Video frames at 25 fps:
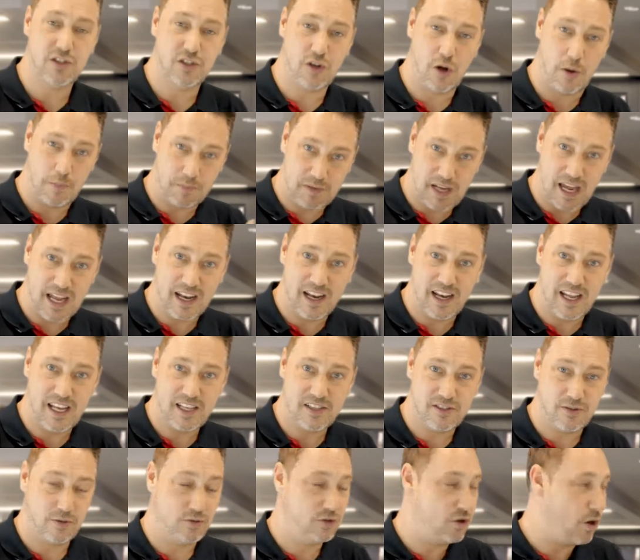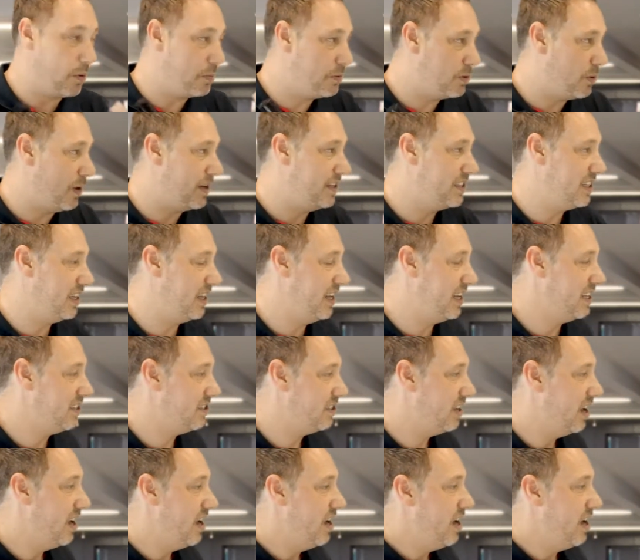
top 10 lists or top 20 lists.